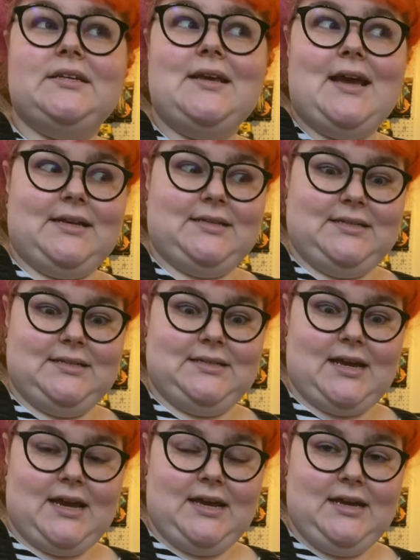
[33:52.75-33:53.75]

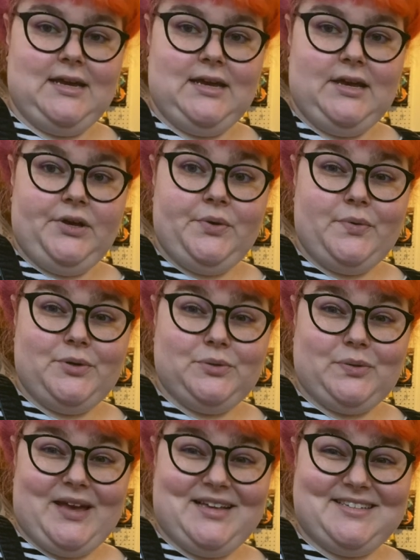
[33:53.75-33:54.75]
yesterday, which is
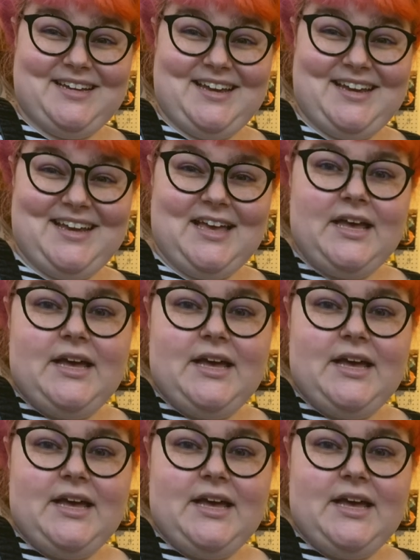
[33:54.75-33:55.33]
quite exciting.